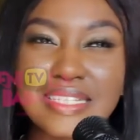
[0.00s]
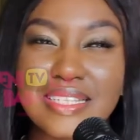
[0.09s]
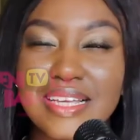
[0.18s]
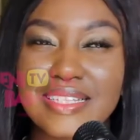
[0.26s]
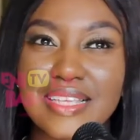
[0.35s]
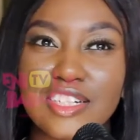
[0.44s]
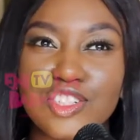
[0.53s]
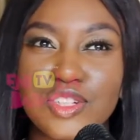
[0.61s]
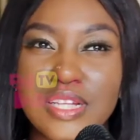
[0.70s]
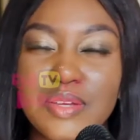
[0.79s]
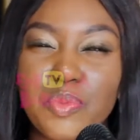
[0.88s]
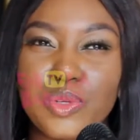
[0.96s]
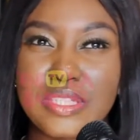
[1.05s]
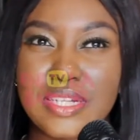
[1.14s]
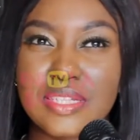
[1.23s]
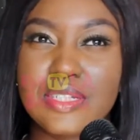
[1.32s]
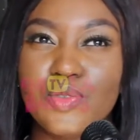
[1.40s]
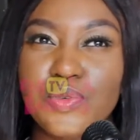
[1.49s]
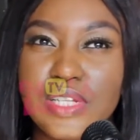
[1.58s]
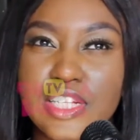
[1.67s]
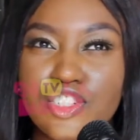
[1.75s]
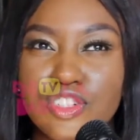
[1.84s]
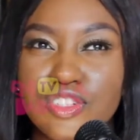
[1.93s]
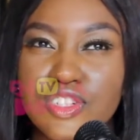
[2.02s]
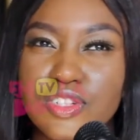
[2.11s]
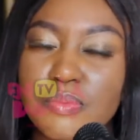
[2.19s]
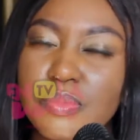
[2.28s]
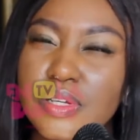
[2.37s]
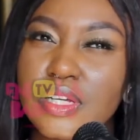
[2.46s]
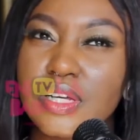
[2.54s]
is sex actually important in a relationship?